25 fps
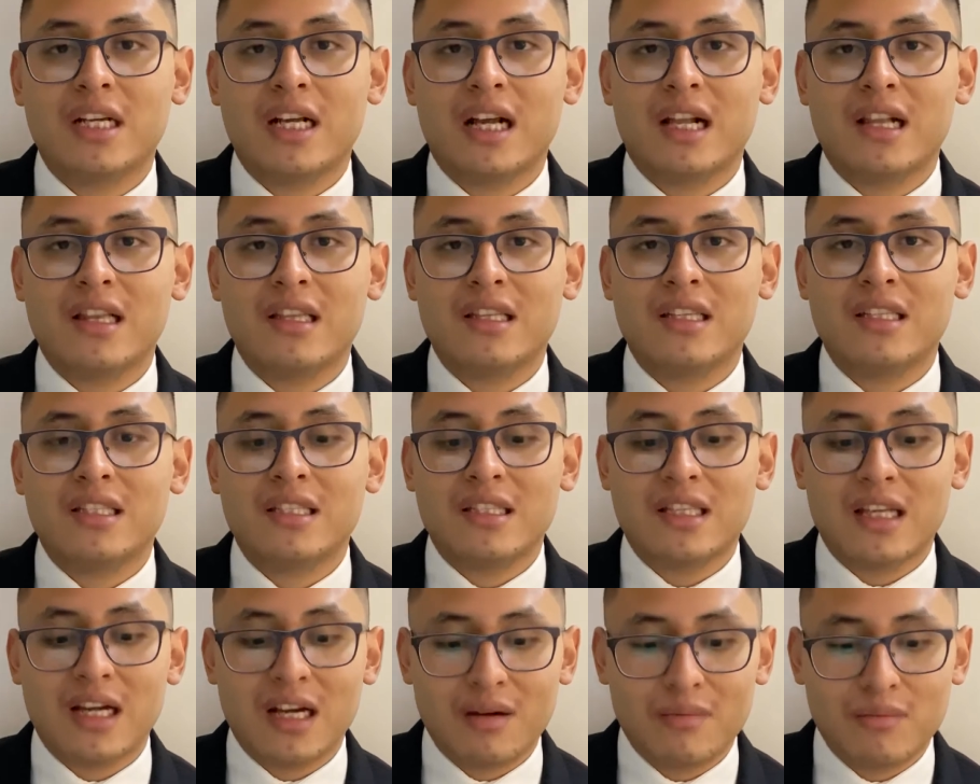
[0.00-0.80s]

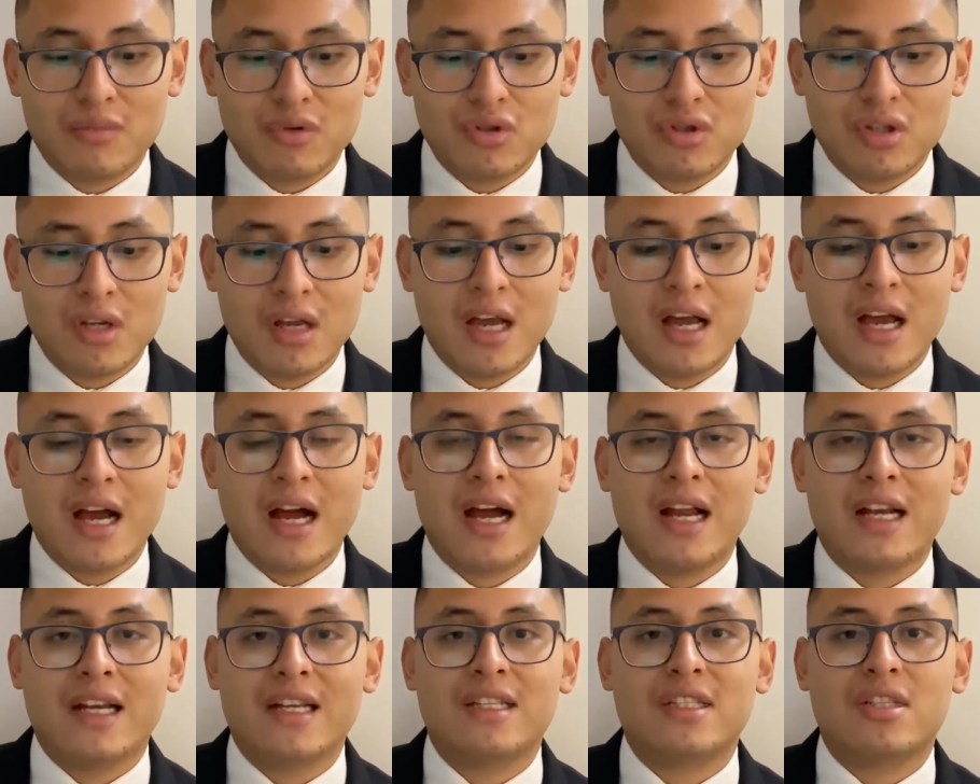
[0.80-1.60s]
nystagmus,
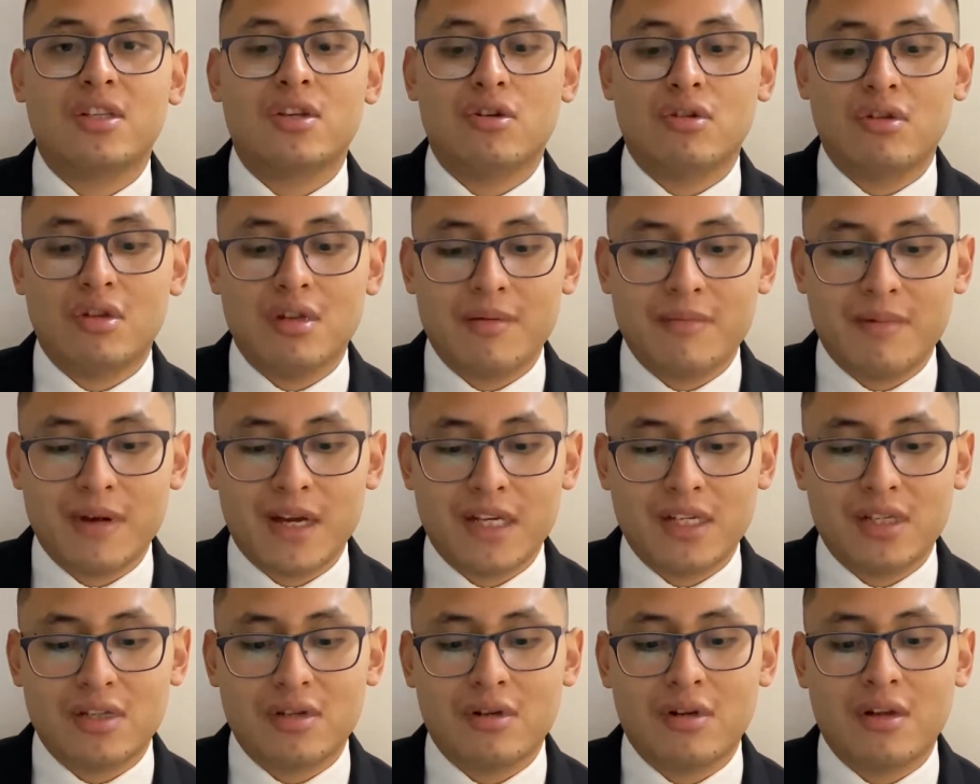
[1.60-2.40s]
and skew
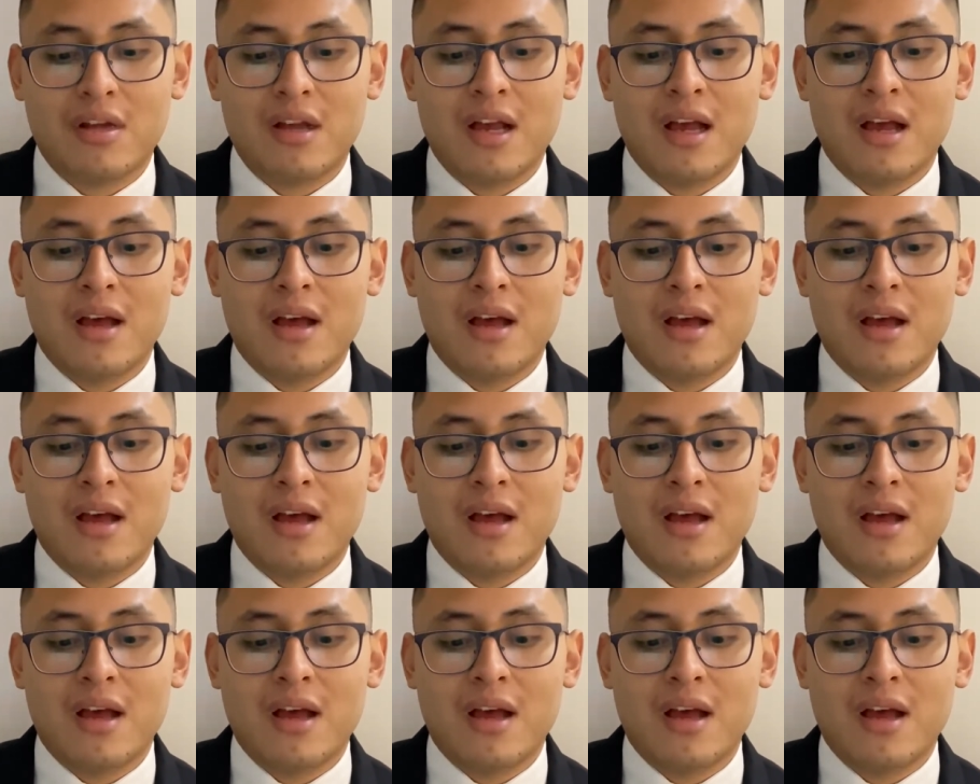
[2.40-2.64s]
deviation.